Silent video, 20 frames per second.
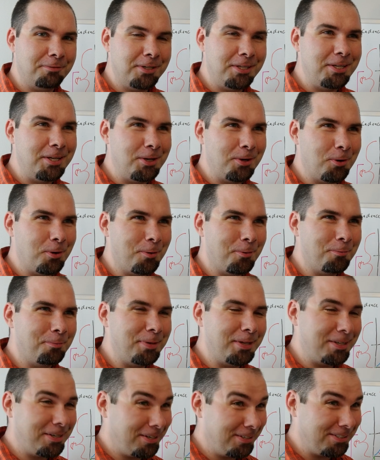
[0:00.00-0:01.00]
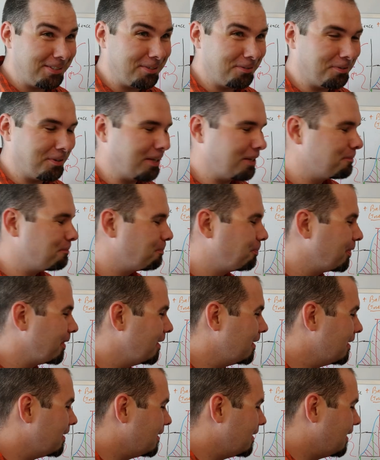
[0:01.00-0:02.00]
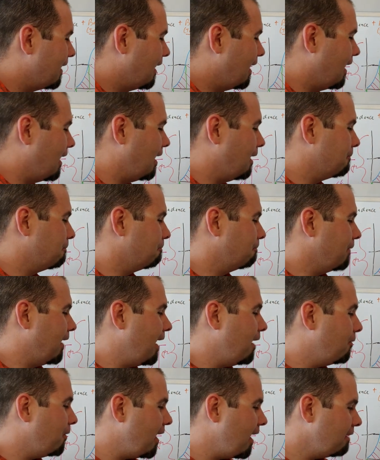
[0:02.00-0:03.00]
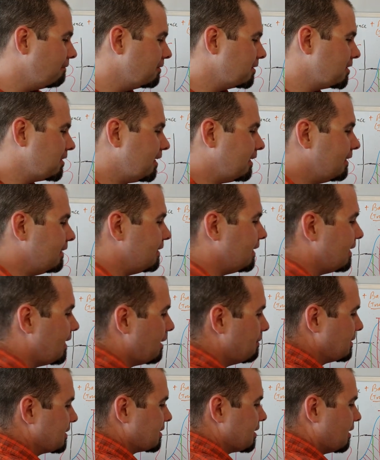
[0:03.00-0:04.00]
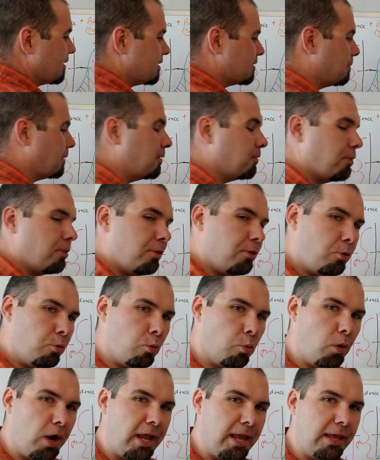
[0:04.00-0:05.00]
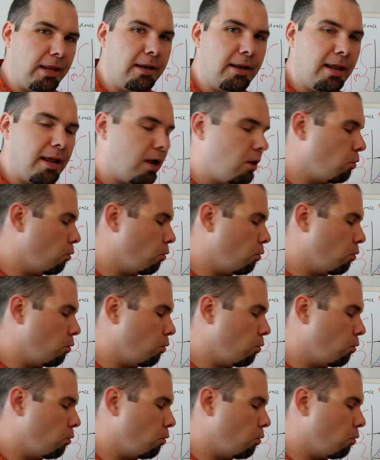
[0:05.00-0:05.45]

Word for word: video because of it. Um, however, Cycling Dynamics talks about the when.